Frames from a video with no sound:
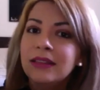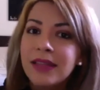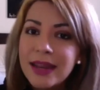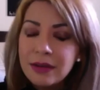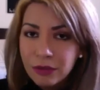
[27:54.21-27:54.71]

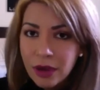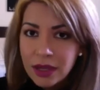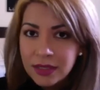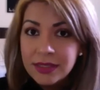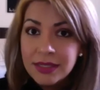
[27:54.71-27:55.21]
let it
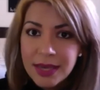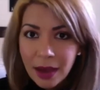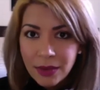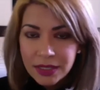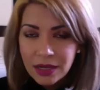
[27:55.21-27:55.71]
run, see
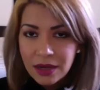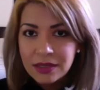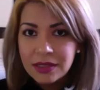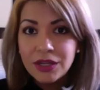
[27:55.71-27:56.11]
how it does,